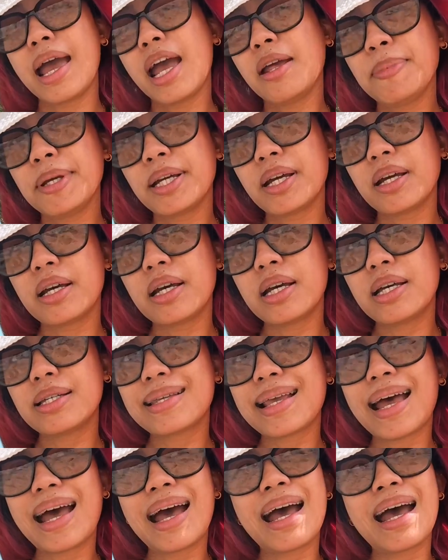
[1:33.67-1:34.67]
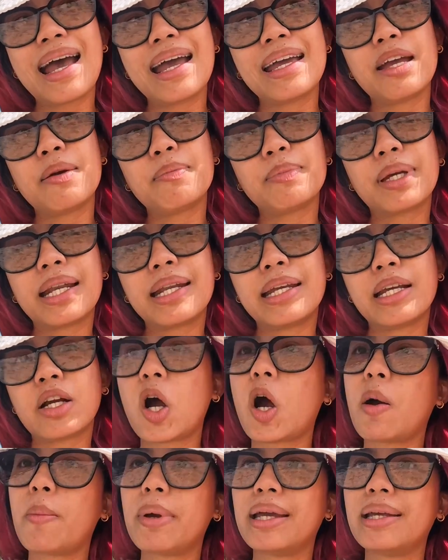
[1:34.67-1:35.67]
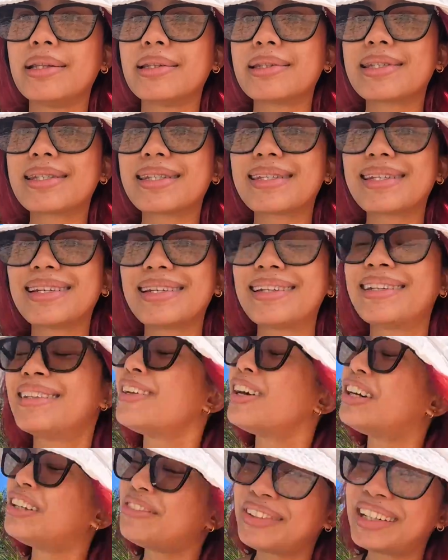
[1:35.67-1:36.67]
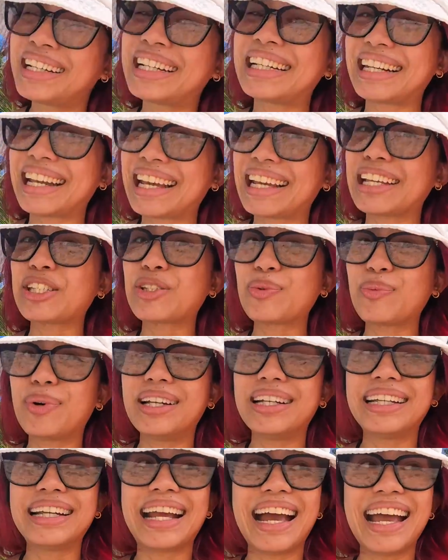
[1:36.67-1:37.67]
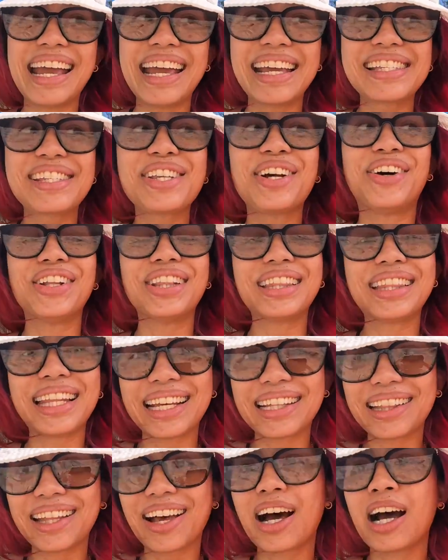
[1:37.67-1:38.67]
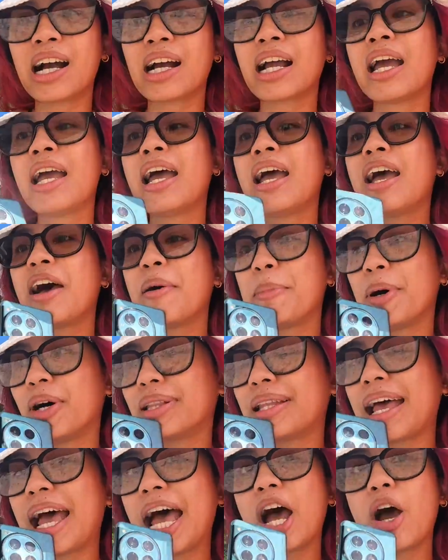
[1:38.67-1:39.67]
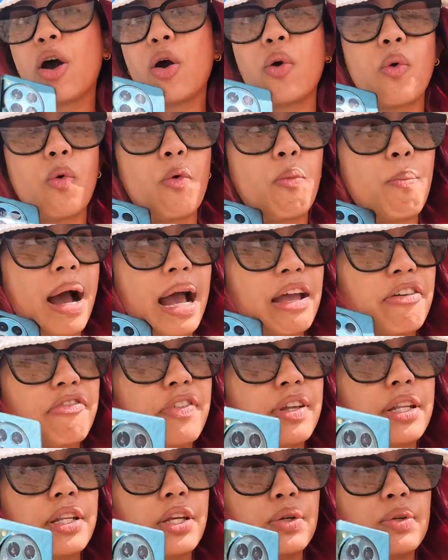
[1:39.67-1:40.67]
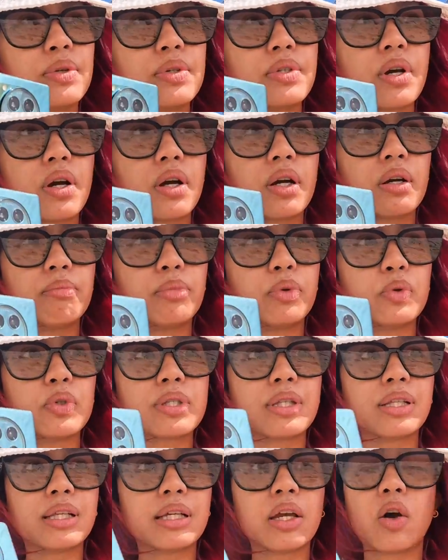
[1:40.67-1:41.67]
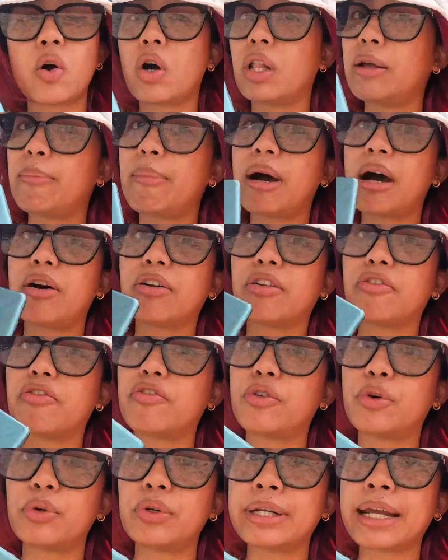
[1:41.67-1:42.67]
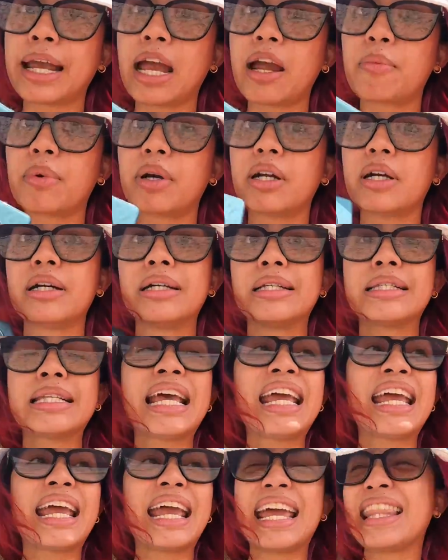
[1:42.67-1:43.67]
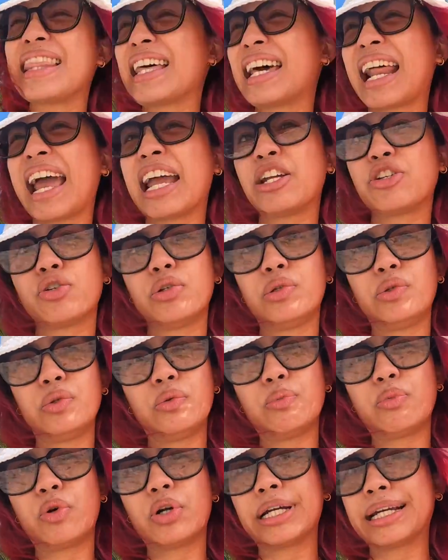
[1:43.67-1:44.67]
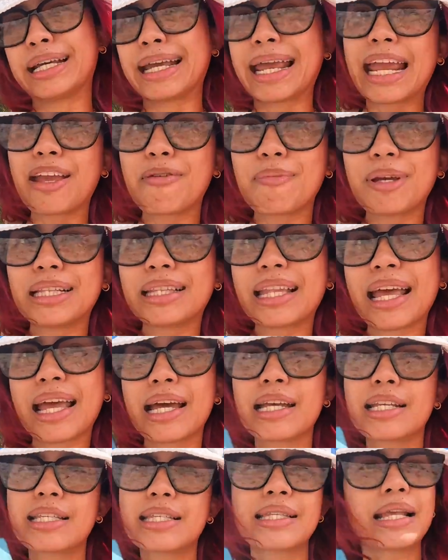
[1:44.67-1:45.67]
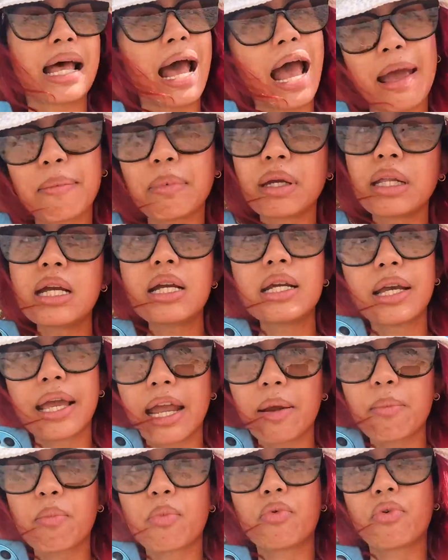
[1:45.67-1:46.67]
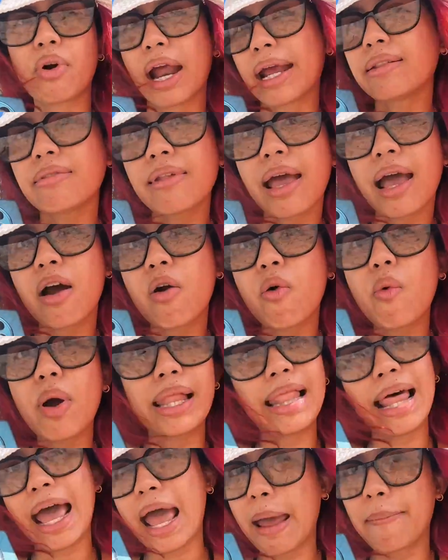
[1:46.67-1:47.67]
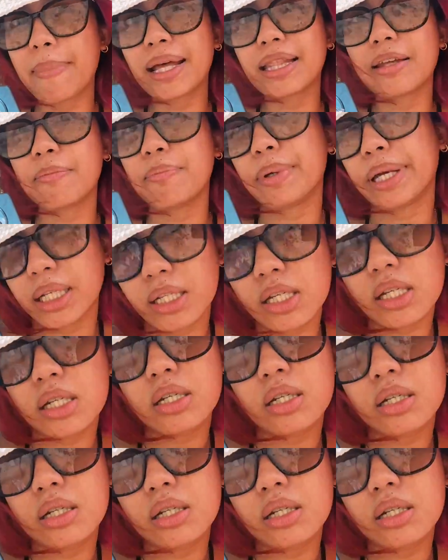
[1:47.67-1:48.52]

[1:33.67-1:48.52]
And because I am getting comments, not very nice one guys, on TikTok about how my videos are mostly all about phone cameras and that I should do more gaming tests, I'm gonna game right now while I'm at the beach.